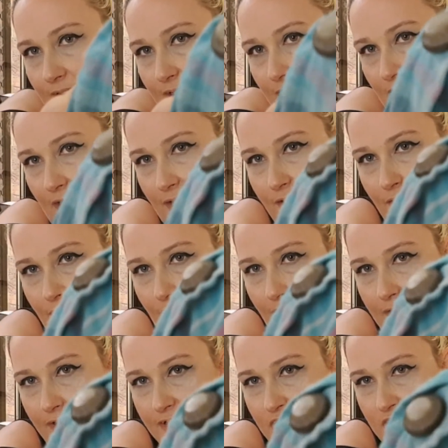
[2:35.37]
they're kind of
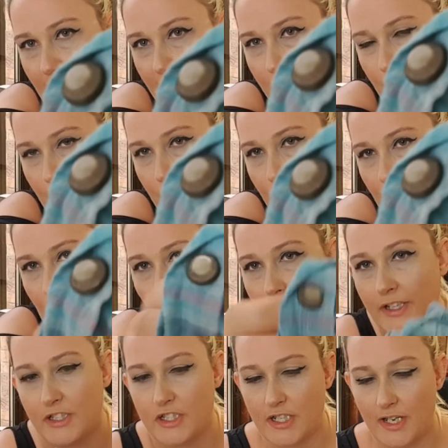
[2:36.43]
like a
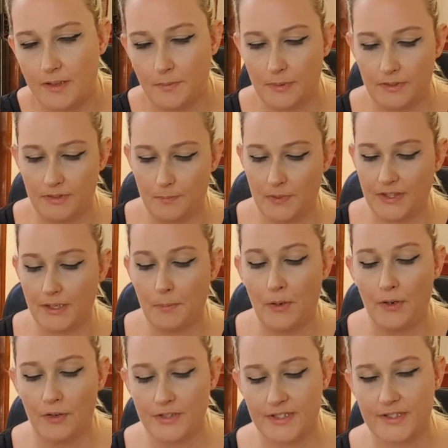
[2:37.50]
weird shape, but they're
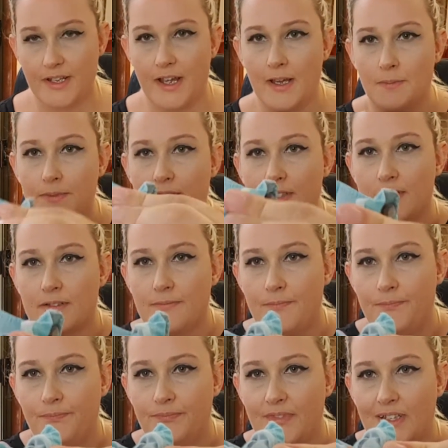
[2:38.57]
pearl snaps.
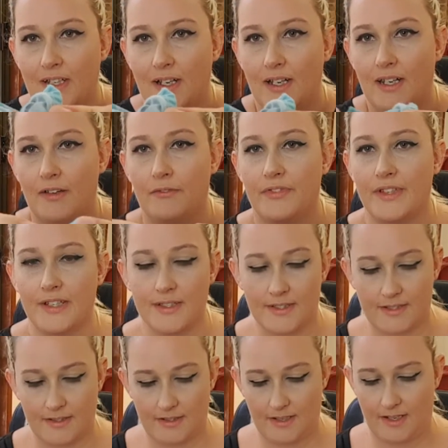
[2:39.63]
I love these,
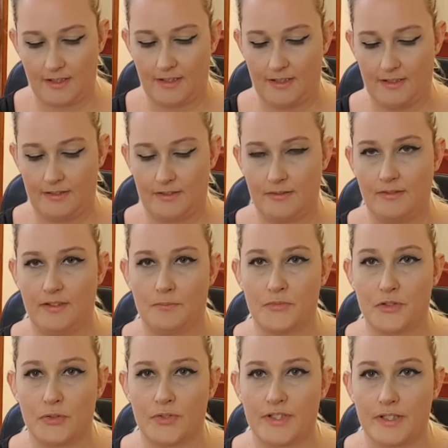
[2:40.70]
and I'm
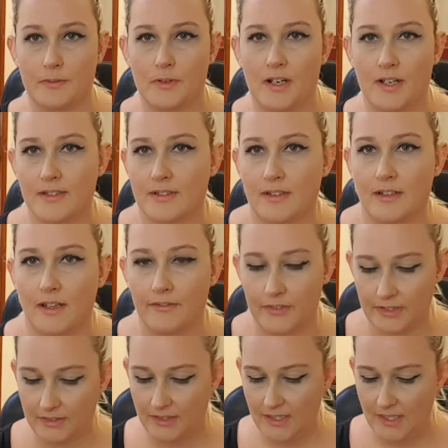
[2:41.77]
sure some guy's gonna love
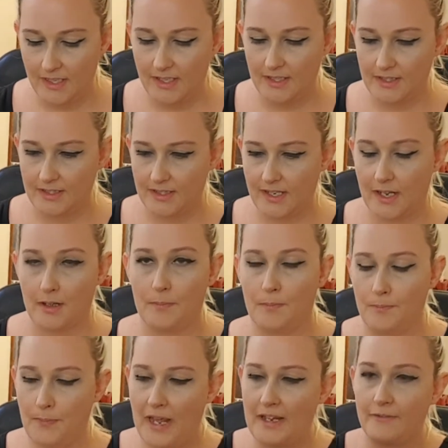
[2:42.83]
it. Yeah,
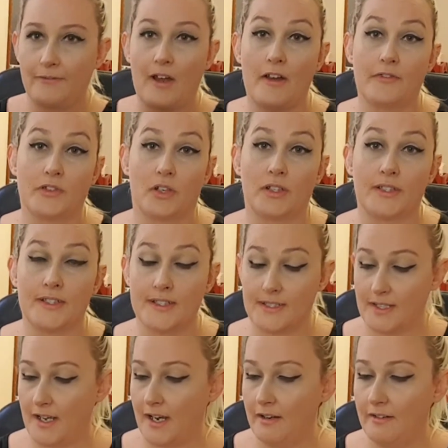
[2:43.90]
paid $5.
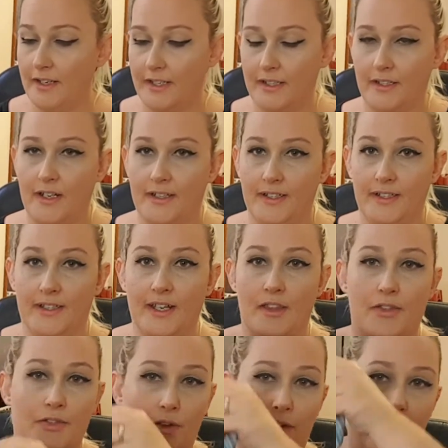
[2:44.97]
I reckon I could
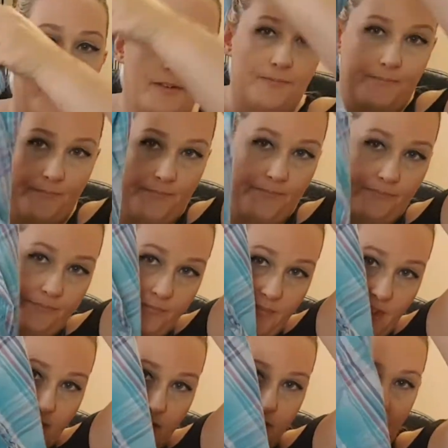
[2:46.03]
get 30
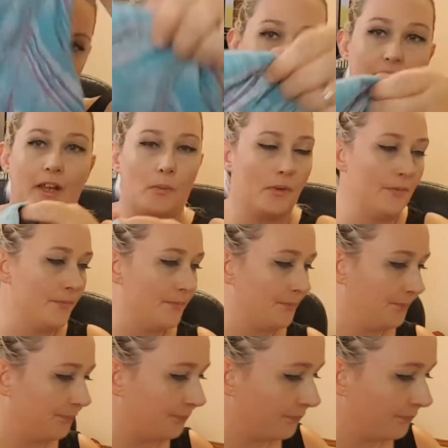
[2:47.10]
for that one.